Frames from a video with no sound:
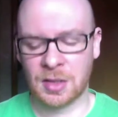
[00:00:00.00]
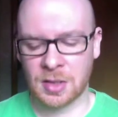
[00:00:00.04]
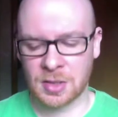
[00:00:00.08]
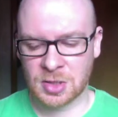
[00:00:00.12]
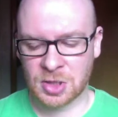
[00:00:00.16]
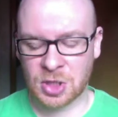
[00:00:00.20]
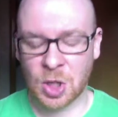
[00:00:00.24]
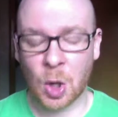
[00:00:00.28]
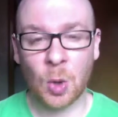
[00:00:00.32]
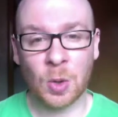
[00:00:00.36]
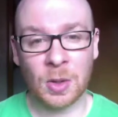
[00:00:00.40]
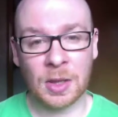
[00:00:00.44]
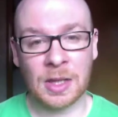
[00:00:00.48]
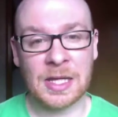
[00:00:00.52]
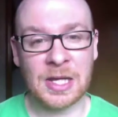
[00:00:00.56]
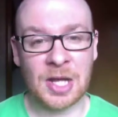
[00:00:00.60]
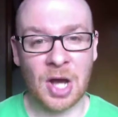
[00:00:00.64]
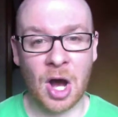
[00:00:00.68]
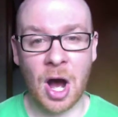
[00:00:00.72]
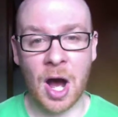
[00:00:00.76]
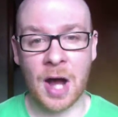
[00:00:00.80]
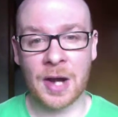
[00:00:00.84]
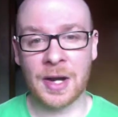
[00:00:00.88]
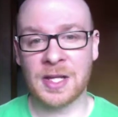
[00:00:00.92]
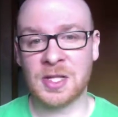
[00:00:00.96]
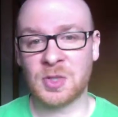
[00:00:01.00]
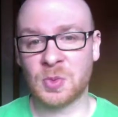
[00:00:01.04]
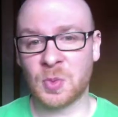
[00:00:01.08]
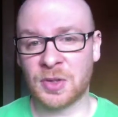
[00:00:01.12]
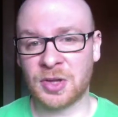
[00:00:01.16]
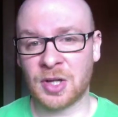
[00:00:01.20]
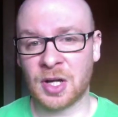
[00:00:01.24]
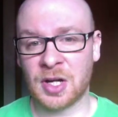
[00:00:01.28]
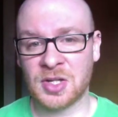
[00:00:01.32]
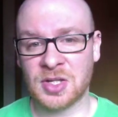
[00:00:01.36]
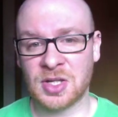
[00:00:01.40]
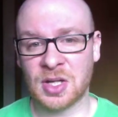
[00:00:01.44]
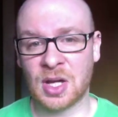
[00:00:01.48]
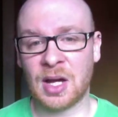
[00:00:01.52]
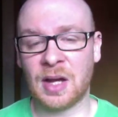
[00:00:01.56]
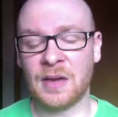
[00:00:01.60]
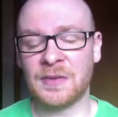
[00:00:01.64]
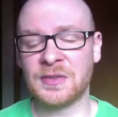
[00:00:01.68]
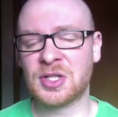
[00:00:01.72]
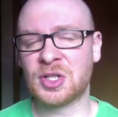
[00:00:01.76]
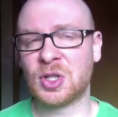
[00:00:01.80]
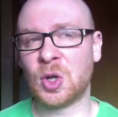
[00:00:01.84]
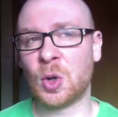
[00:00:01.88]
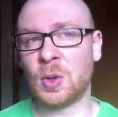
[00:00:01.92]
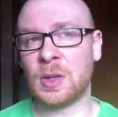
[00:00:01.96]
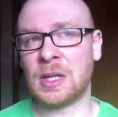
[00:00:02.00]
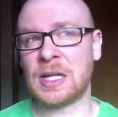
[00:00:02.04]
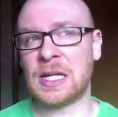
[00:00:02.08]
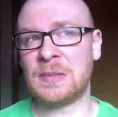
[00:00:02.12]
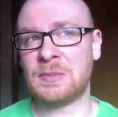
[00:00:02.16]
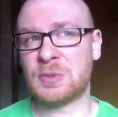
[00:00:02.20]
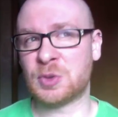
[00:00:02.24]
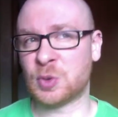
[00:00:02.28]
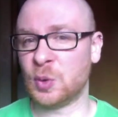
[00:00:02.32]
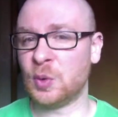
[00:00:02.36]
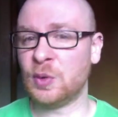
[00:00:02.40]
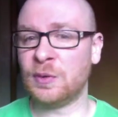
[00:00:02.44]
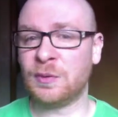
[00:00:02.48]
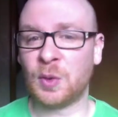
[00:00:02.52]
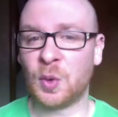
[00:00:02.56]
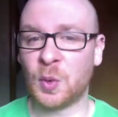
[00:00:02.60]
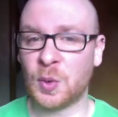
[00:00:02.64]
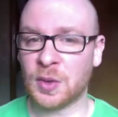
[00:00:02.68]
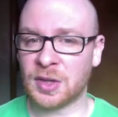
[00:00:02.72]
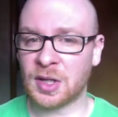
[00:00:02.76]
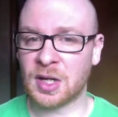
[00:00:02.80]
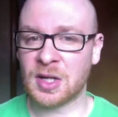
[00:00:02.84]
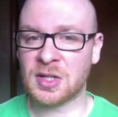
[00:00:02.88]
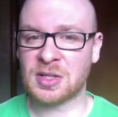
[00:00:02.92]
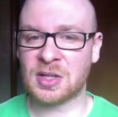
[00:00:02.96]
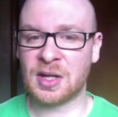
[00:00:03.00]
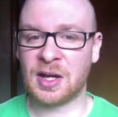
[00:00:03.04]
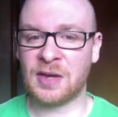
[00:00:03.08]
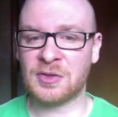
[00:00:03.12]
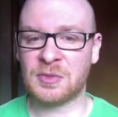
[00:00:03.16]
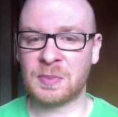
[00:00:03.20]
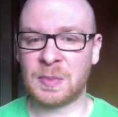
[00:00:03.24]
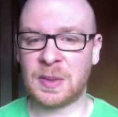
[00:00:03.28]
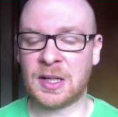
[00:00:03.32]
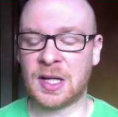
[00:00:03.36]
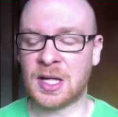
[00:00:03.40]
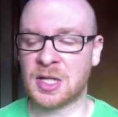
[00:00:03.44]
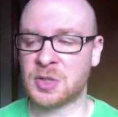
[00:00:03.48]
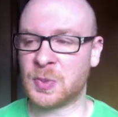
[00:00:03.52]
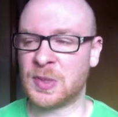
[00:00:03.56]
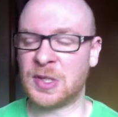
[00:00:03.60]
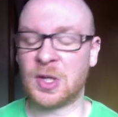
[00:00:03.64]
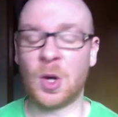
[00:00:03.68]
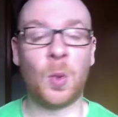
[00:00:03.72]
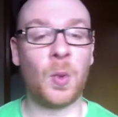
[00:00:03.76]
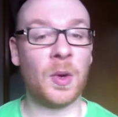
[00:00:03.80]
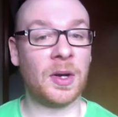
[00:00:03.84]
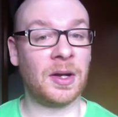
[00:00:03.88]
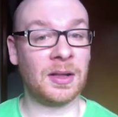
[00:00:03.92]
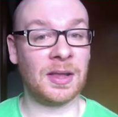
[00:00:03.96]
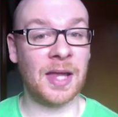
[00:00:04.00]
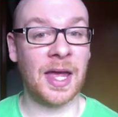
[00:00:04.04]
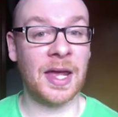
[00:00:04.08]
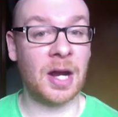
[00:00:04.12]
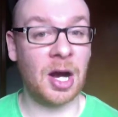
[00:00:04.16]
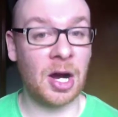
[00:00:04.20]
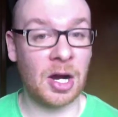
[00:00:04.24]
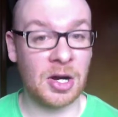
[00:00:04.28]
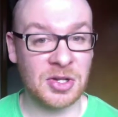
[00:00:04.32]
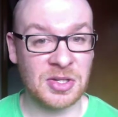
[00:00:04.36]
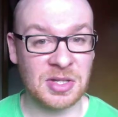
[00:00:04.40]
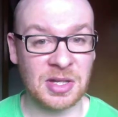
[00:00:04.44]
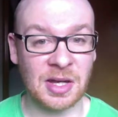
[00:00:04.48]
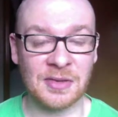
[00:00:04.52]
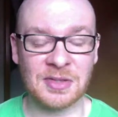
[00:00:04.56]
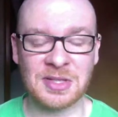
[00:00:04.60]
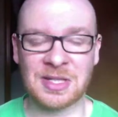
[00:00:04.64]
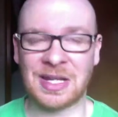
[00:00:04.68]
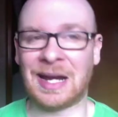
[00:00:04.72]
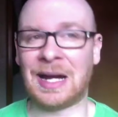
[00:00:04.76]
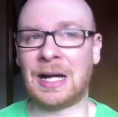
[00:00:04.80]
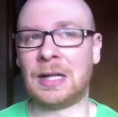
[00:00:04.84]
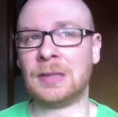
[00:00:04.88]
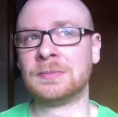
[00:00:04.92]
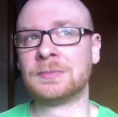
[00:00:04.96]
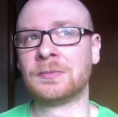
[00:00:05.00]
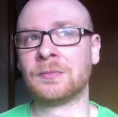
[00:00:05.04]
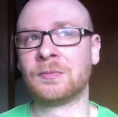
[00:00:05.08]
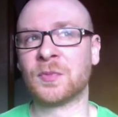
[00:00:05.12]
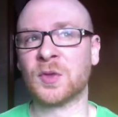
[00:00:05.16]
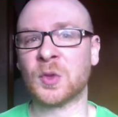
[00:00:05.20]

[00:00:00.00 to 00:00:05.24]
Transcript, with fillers: totally honest with ourselves, totally truthful with ourselves because we don't want to let ourselves down.